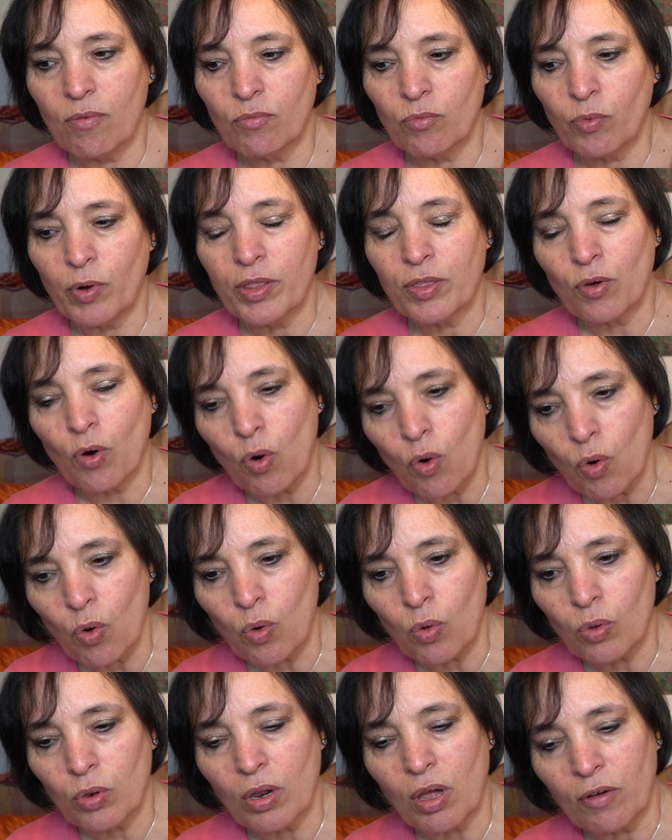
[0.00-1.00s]
with
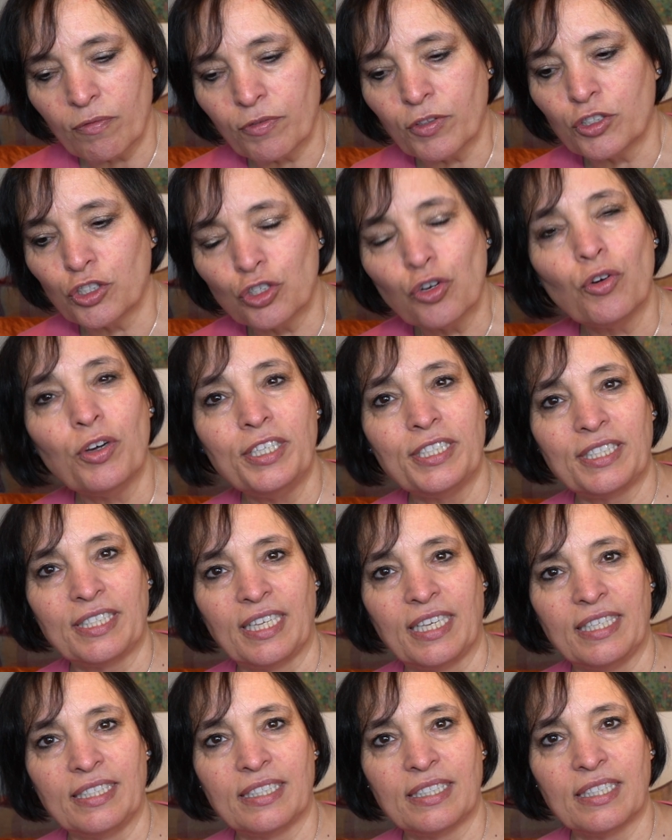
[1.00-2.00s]
all of the
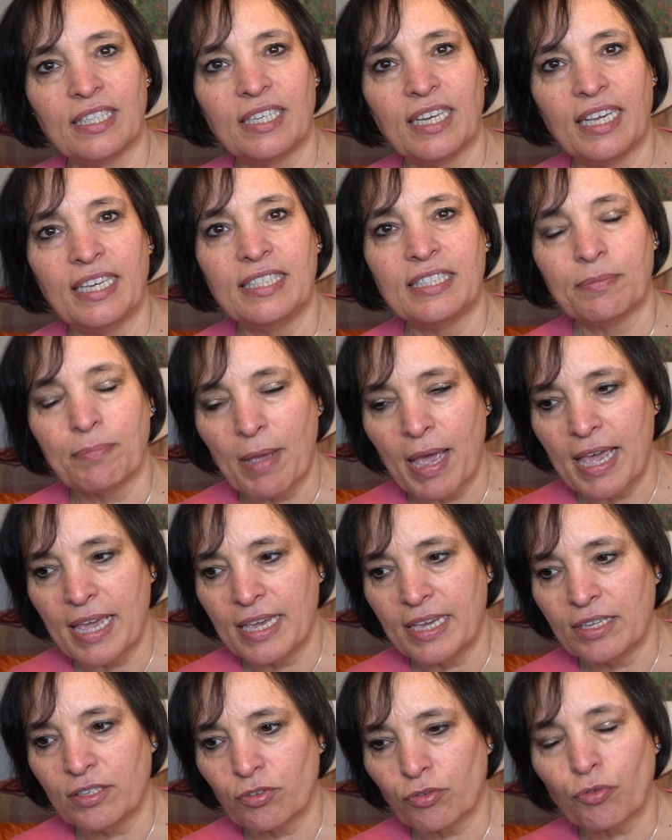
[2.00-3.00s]
choices that he's
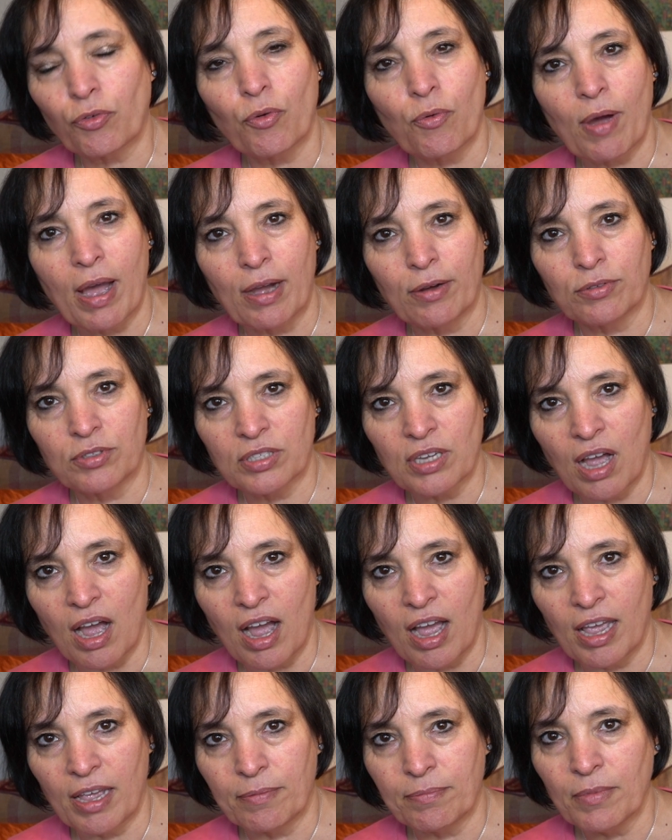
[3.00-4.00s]
made throughout
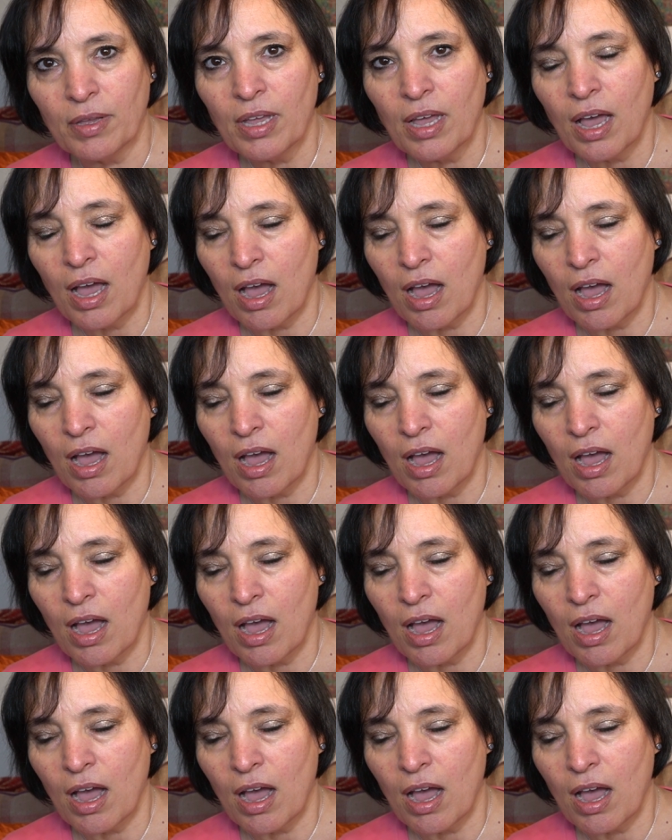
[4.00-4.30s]
time,